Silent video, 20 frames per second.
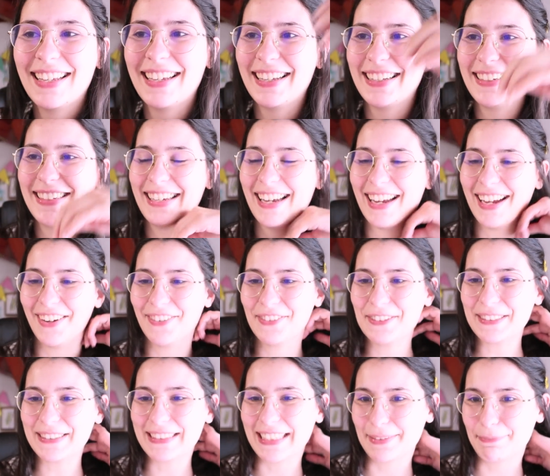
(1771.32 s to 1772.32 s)
And yeah, I
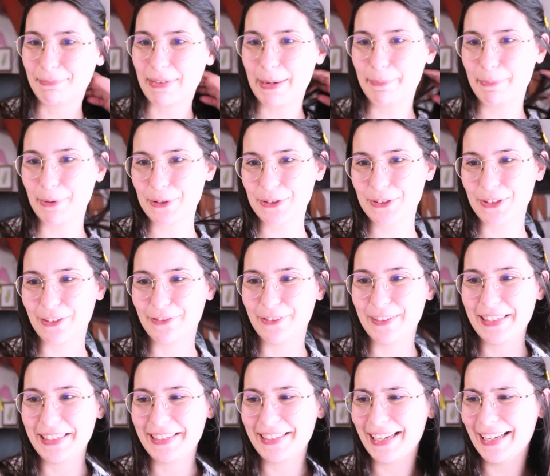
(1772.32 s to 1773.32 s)
was at my post
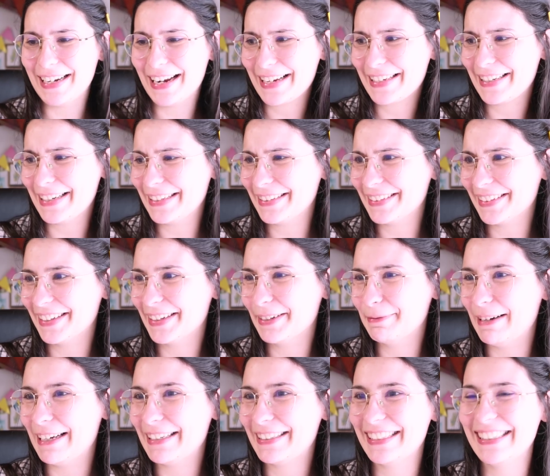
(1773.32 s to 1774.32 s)
office and I sent her
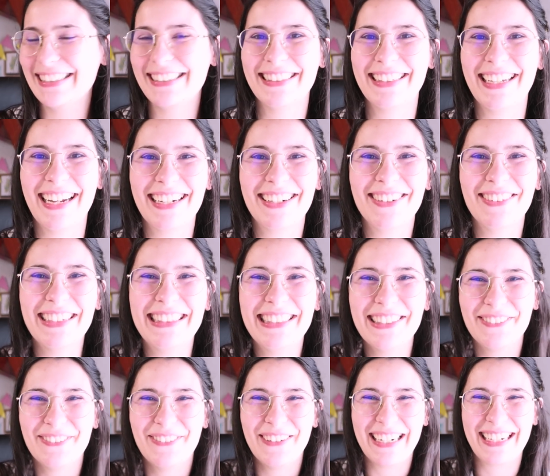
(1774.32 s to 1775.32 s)
a message like, what
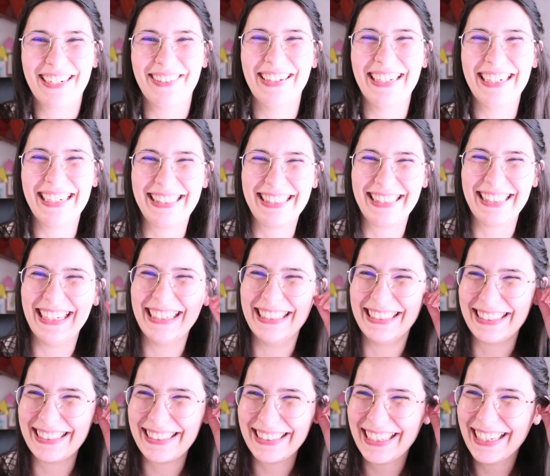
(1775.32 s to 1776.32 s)
the freak, what is
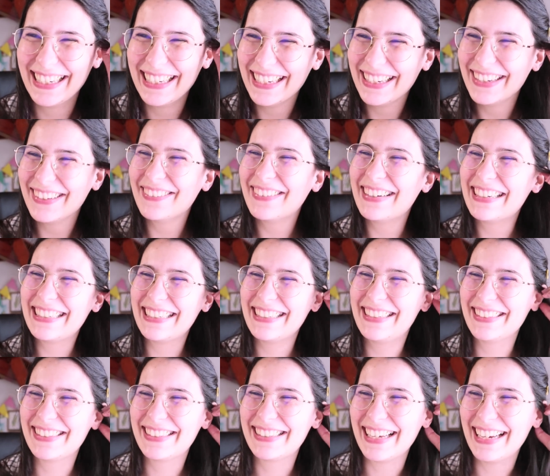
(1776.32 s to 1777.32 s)
this? What
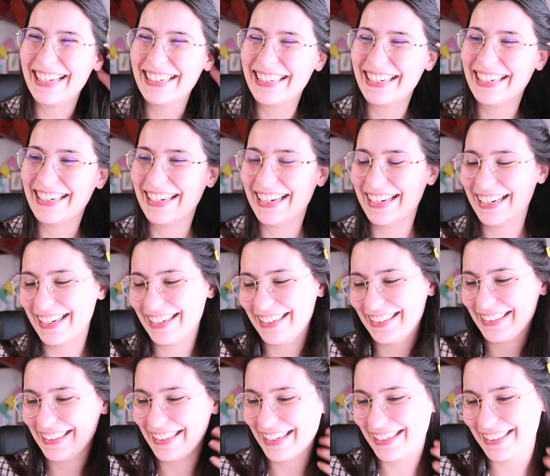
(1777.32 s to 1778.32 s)
did you send it?
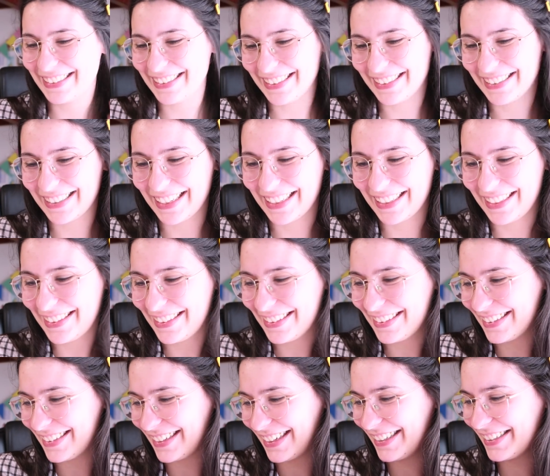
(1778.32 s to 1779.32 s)
And yeah, she said,
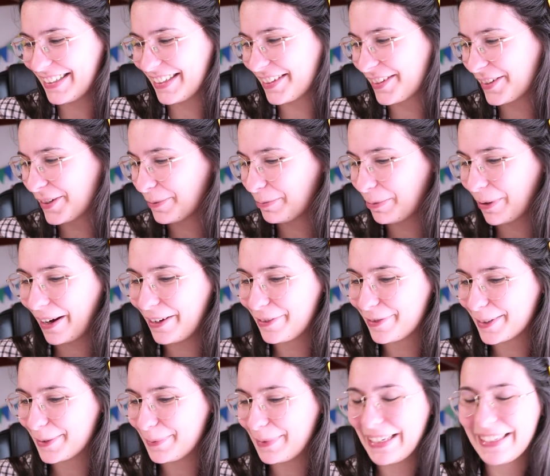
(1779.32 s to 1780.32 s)
it's a
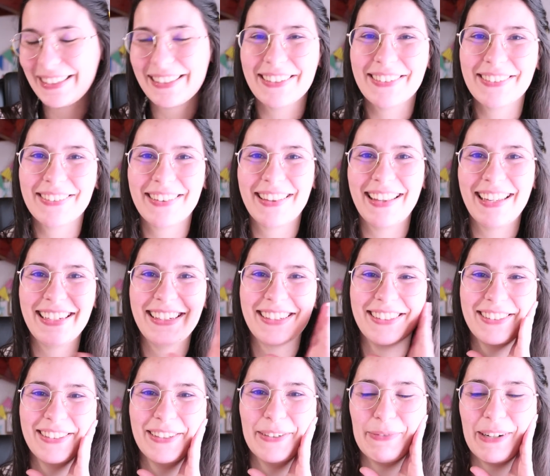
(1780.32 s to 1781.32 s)
surprise for me, so thank
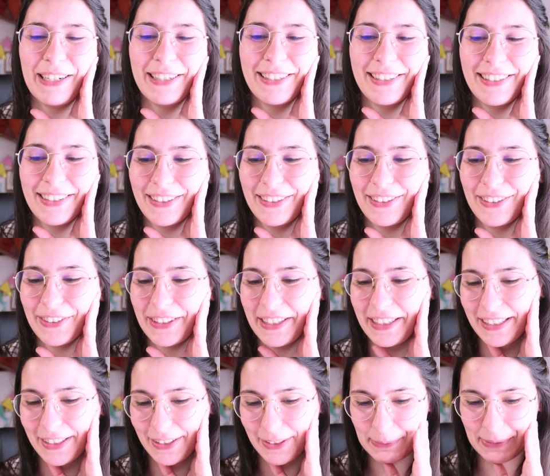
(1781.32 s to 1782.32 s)
you so much,
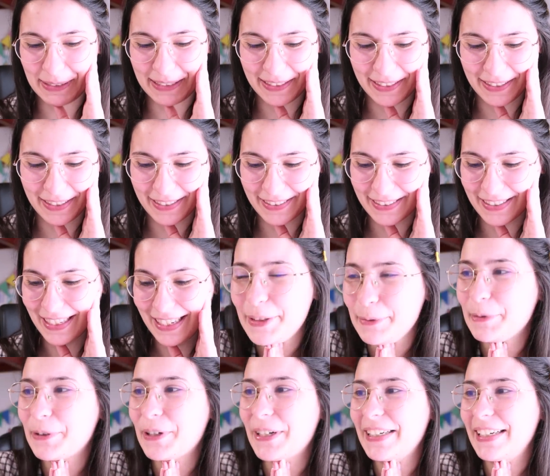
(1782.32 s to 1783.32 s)
you're a sweetheart.
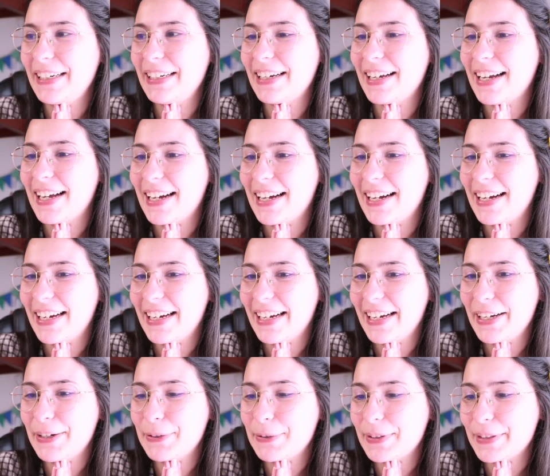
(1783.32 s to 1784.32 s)
This morning
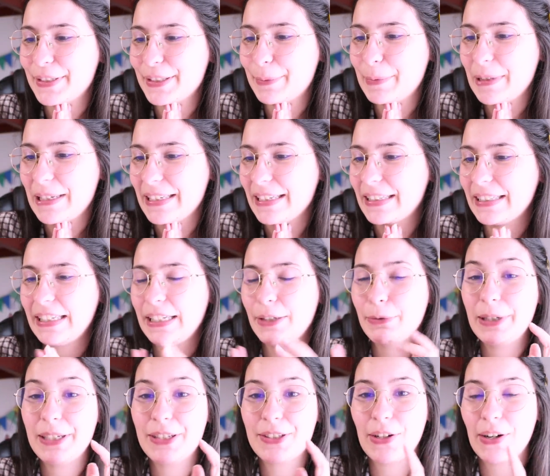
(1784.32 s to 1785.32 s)
I was basically
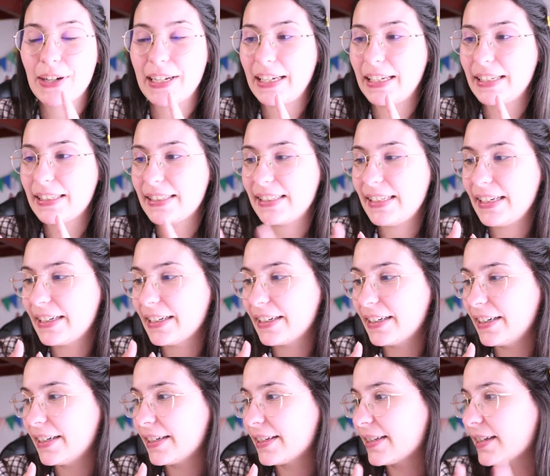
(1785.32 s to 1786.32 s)
restocking
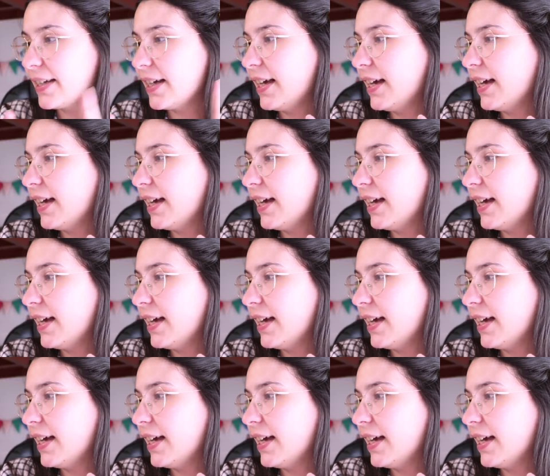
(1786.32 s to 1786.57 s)
stickers.